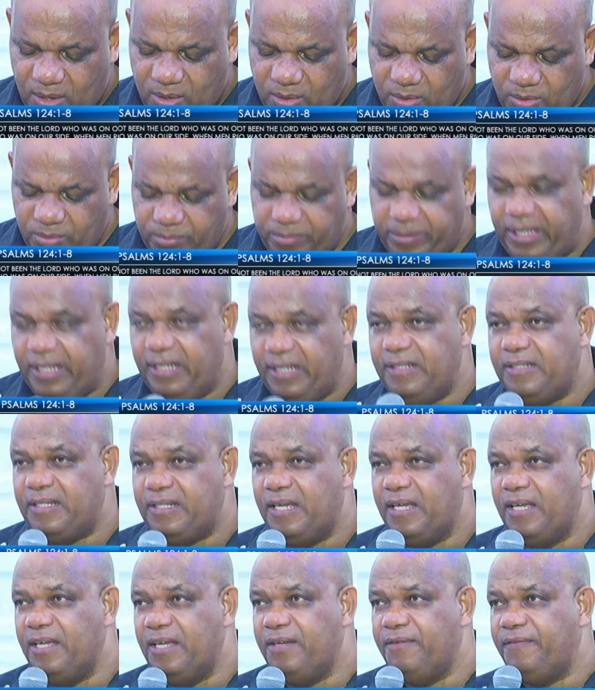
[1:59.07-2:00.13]
made
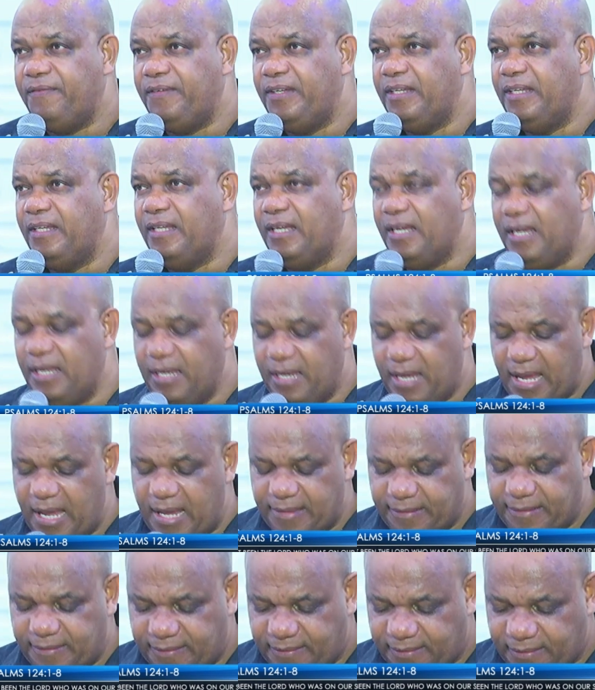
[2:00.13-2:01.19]
heaven and
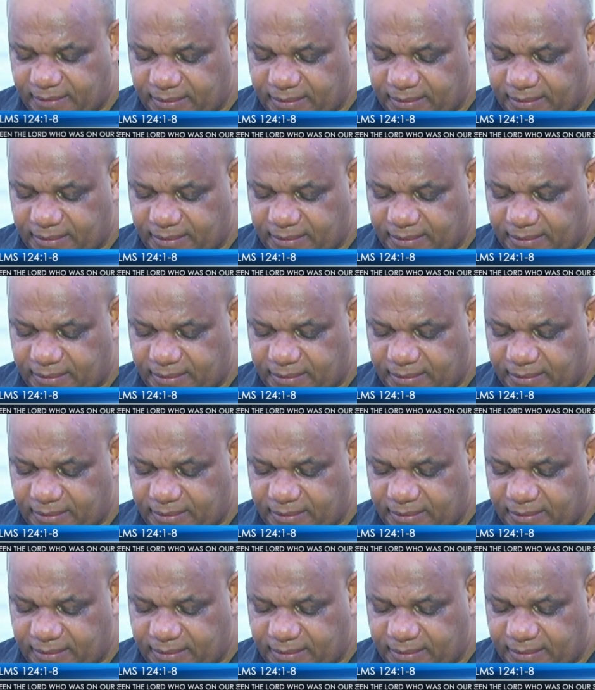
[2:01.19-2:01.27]
earth.